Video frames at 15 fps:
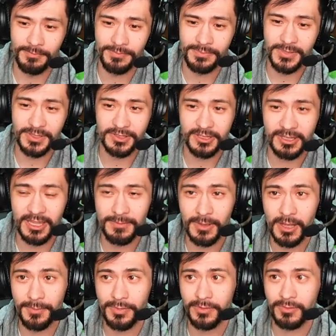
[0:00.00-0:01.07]
this came
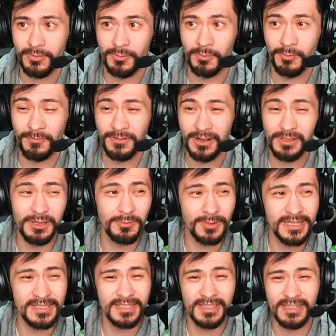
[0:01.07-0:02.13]
up fairly
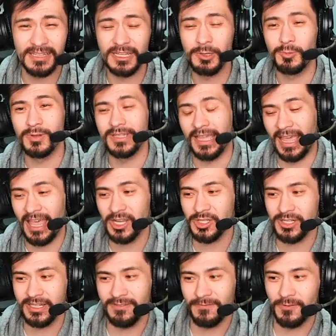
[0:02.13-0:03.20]
recently was
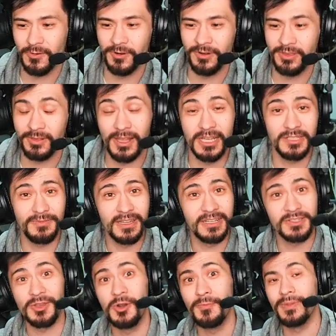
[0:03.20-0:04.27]
actually for the Las
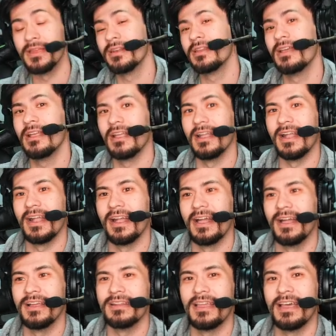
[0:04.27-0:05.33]
Vegas Open.
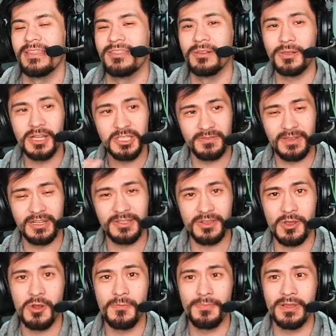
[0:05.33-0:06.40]
And at the Las Vegas
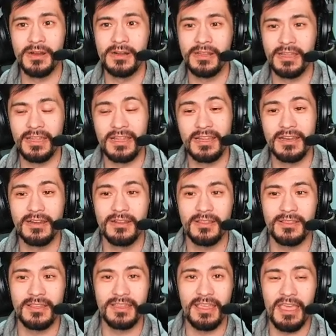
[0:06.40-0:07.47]
Open in
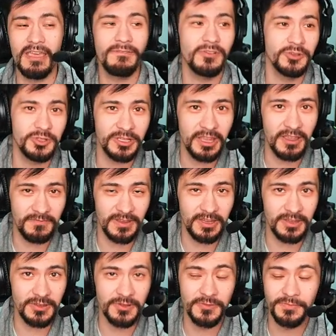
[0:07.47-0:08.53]
the FLG
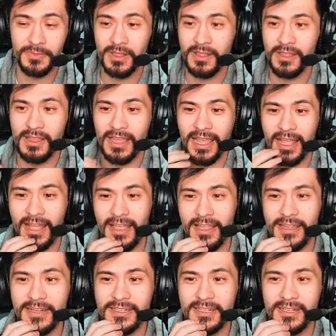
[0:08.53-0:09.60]
FAQ,
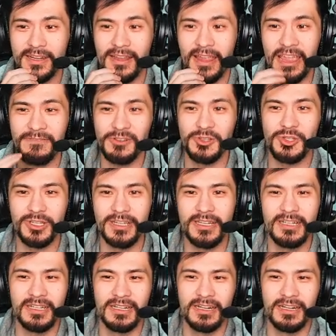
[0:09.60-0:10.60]
and FLG